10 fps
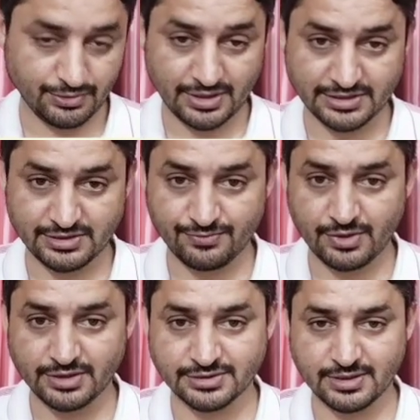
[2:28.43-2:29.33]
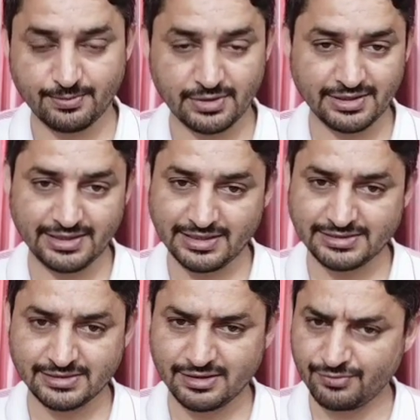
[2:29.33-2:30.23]
You can say, for example,
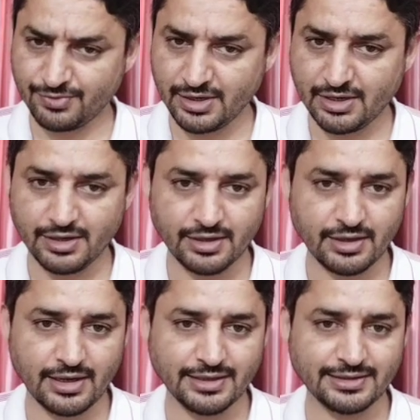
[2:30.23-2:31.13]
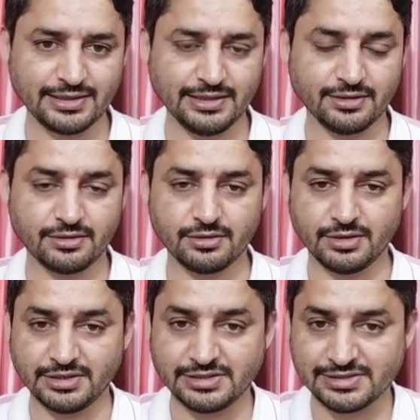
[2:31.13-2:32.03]
yes, definitely, I think
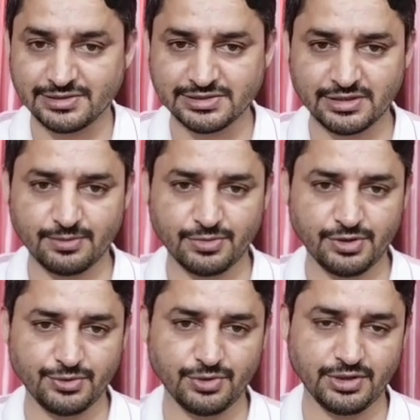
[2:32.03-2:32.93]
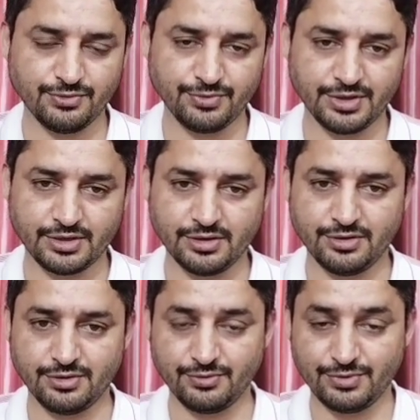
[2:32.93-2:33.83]
it's reasonable to live in a
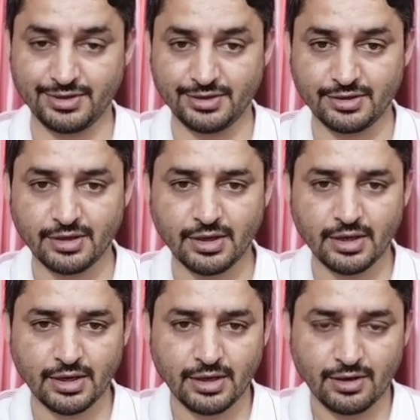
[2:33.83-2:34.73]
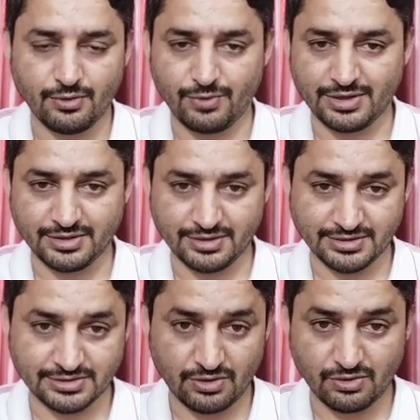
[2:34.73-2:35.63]
country where weather
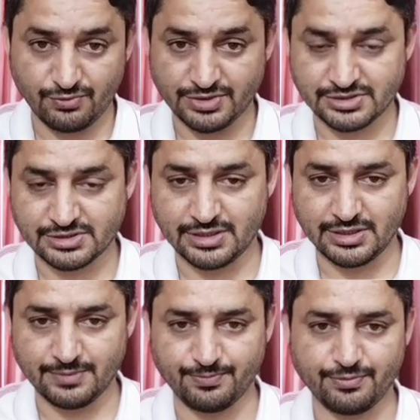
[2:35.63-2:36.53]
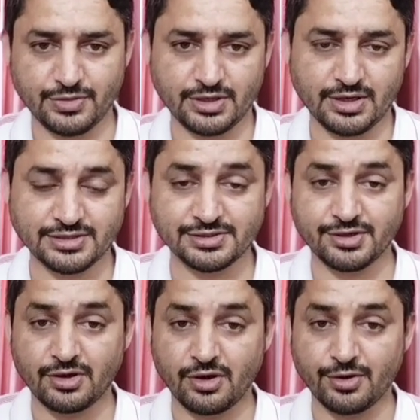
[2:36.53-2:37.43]
is always sunny, because
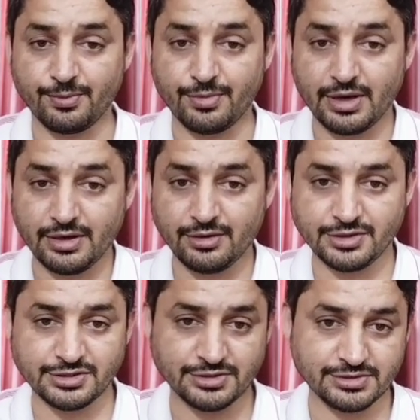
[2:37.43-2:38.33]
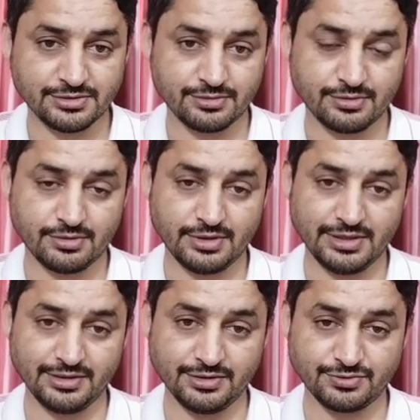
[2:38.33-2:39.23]
there are many regions
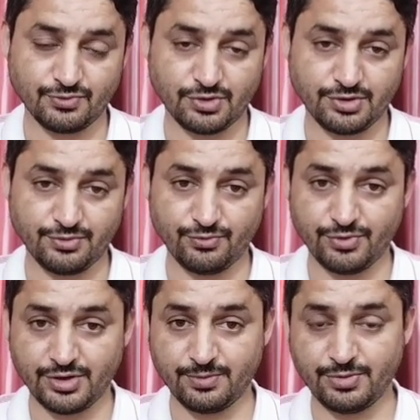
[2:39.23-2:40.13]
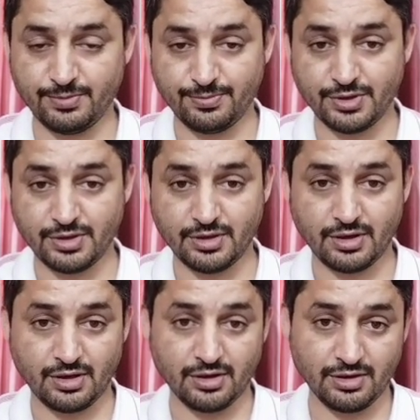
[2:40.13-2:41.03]
in this world where people
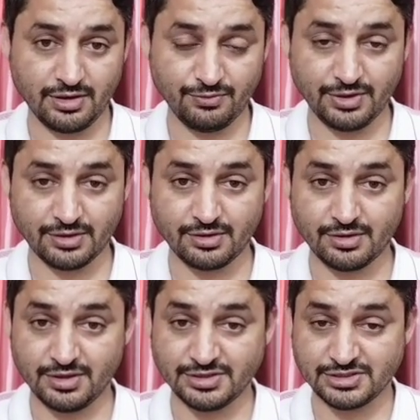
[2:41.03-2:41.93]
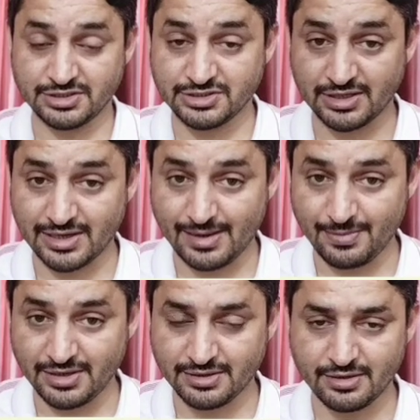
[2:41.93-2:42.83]
are living in such a
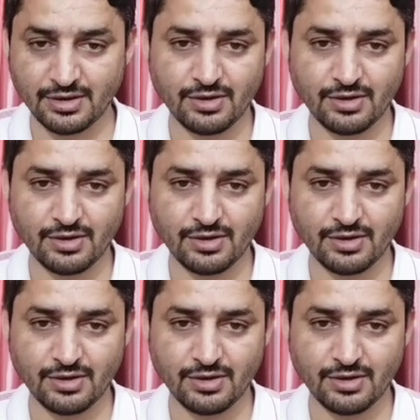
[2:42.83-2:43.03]
climate.